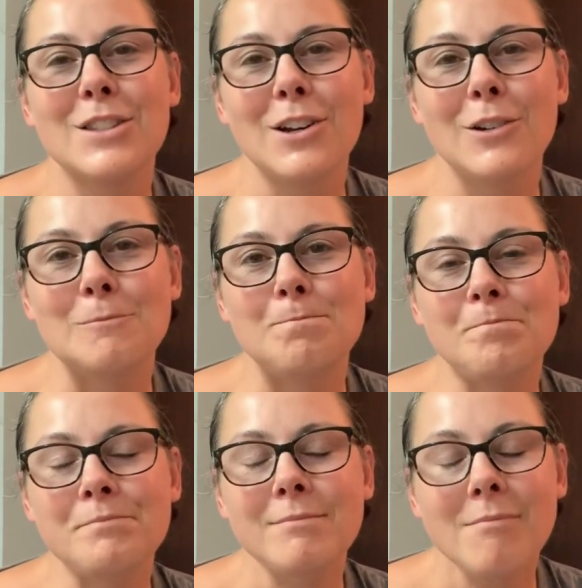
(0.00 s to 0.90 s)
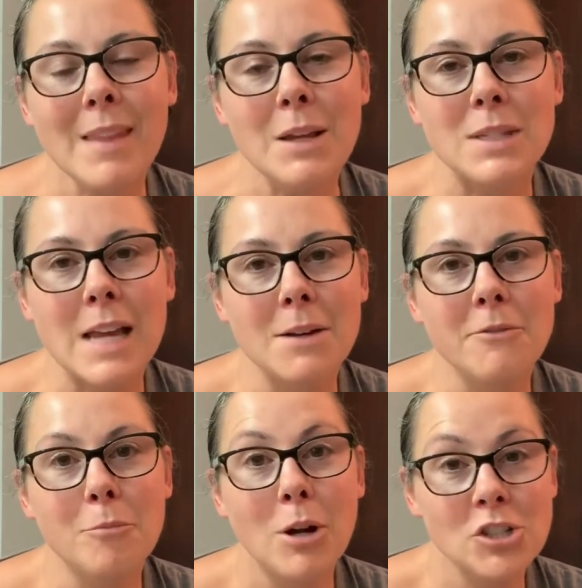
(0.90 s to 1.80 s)
So that's kind
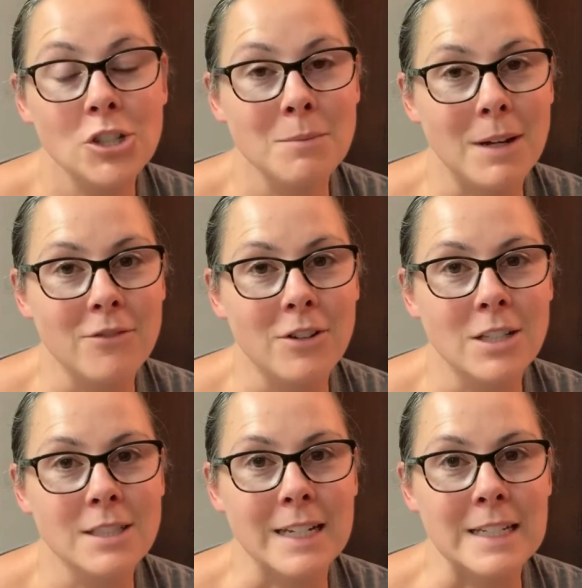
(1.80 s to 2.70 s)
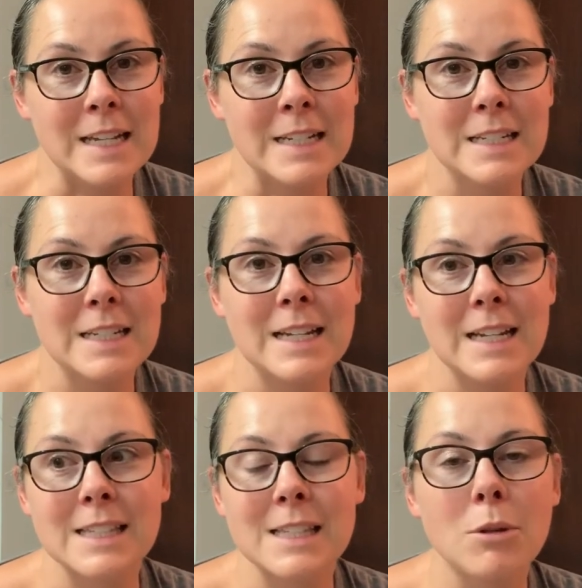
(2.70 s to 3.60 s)
of partially my fault. I intended to
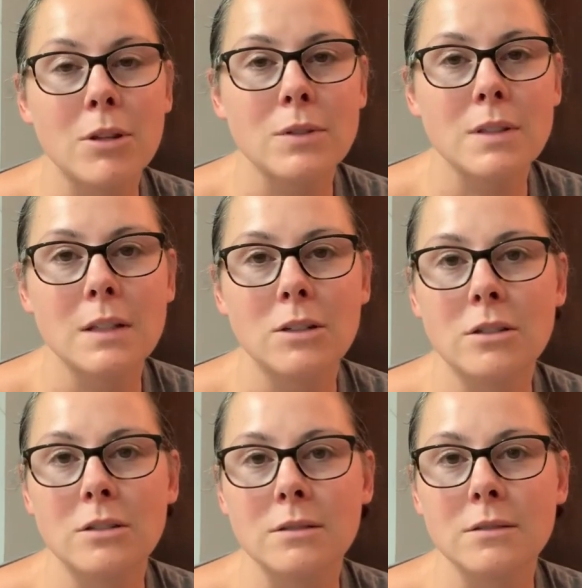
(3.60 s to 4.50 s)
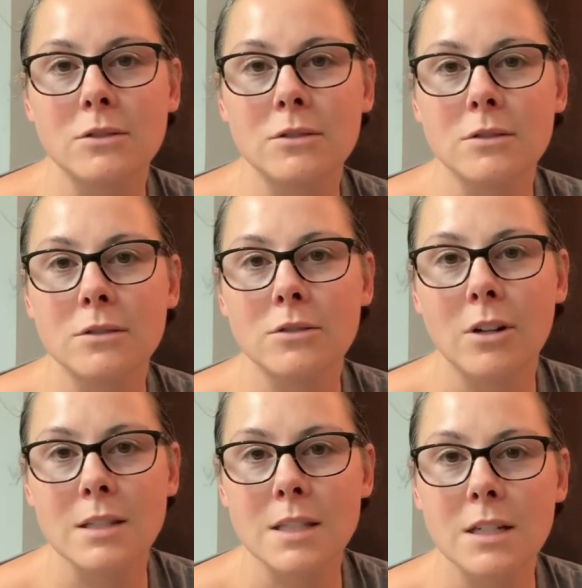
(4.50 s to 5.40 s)
take some of those little
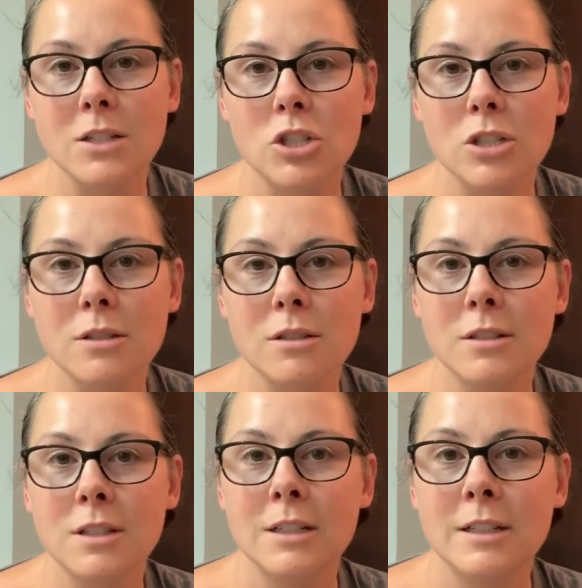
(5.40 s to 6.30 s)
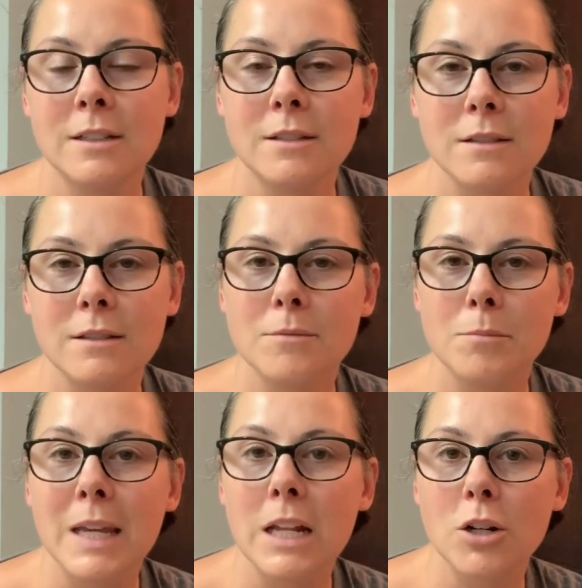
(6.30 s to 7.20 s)
cross-stitch
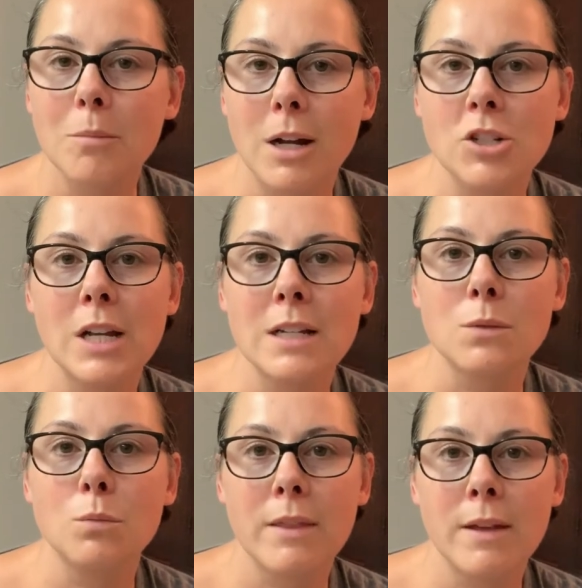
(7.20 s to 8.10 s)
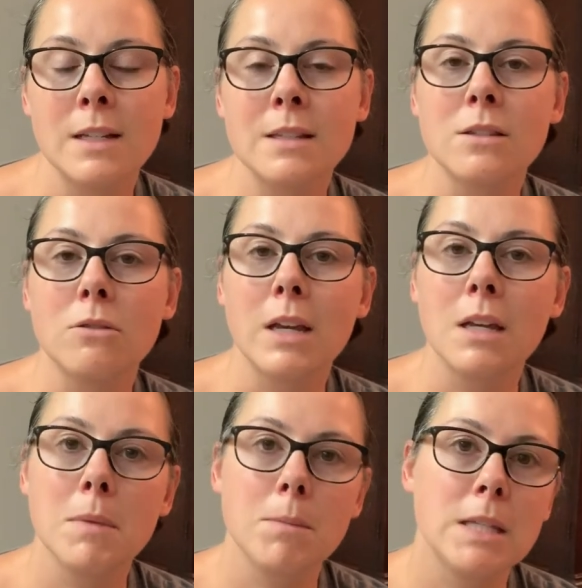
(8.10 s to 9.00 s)
beginner projects with us so they
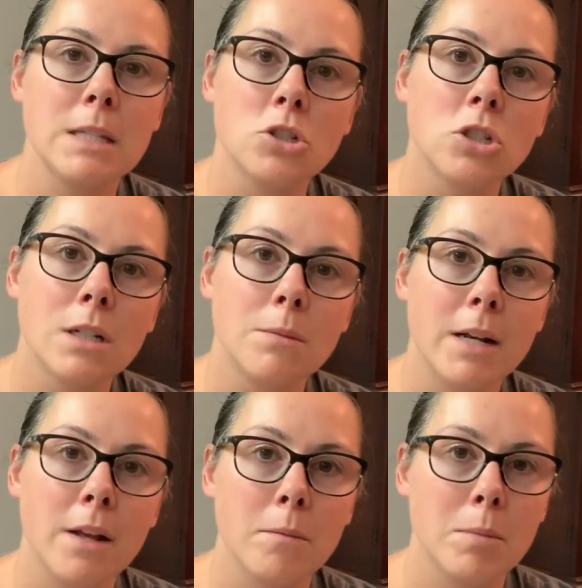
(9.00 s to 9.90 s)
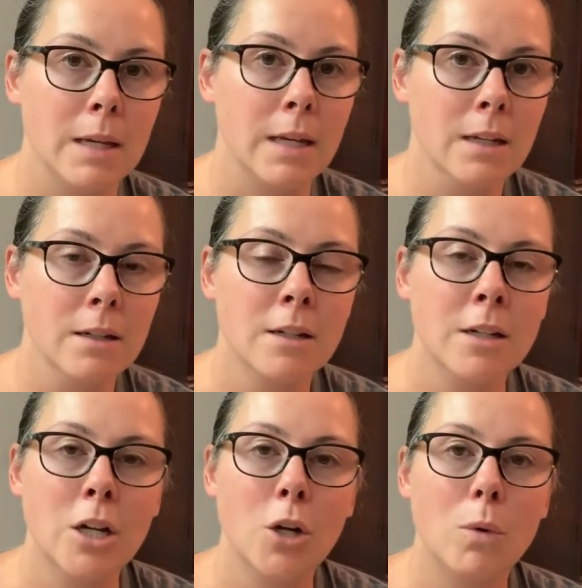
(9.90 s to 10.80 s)
could maybe stitch a little bit on the plane
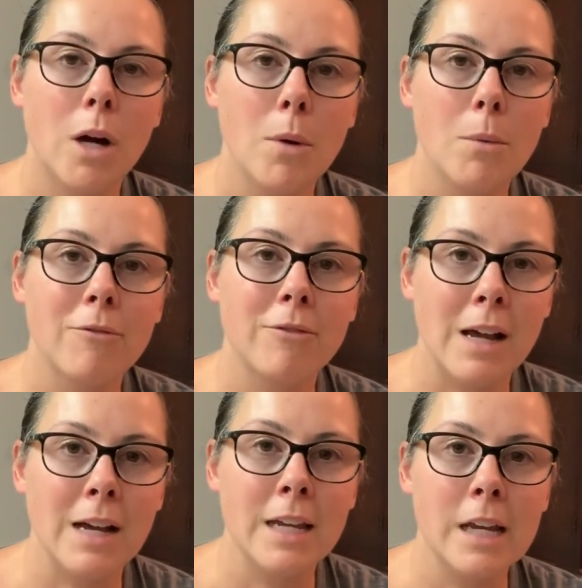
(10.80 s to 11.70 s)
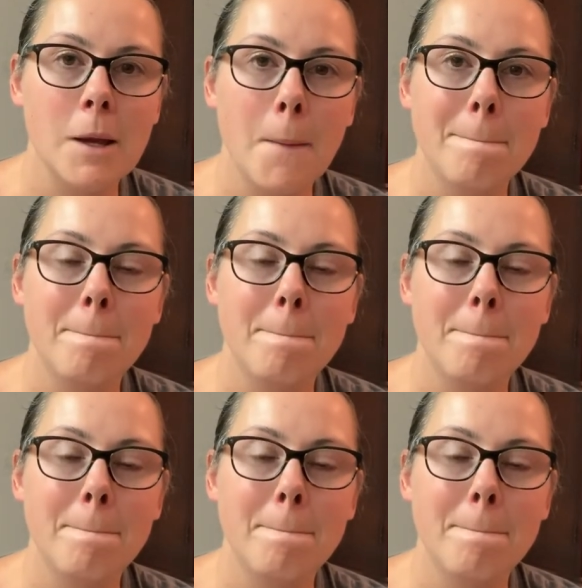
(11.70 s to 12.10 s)
while we were flying,